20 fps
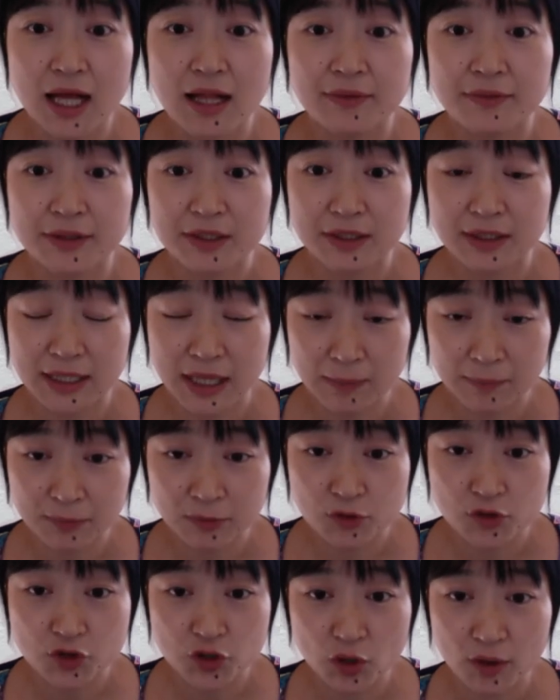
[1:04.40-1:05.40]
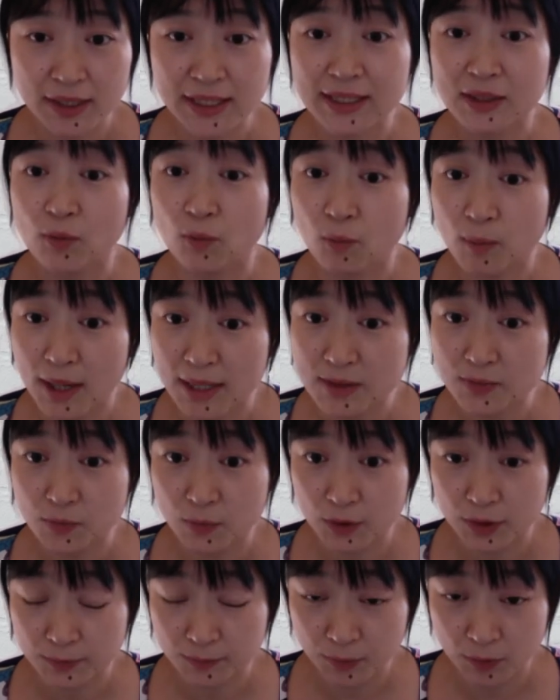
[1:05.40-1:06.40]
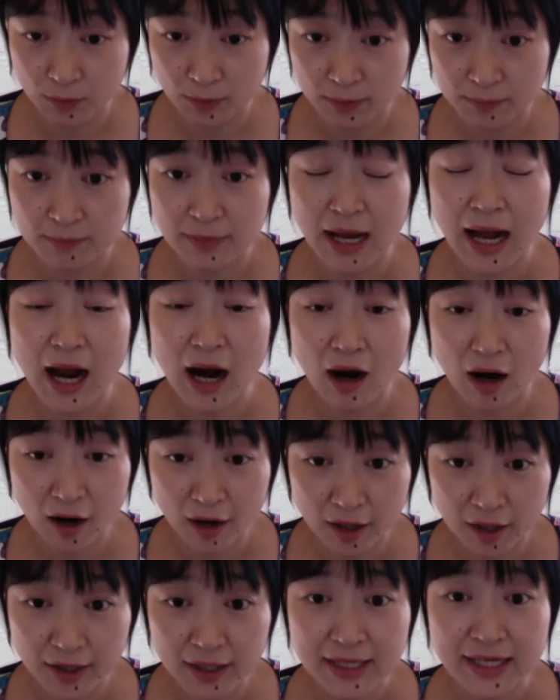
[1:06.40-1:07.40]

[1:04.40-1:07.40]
the numbers shown in the math word problem are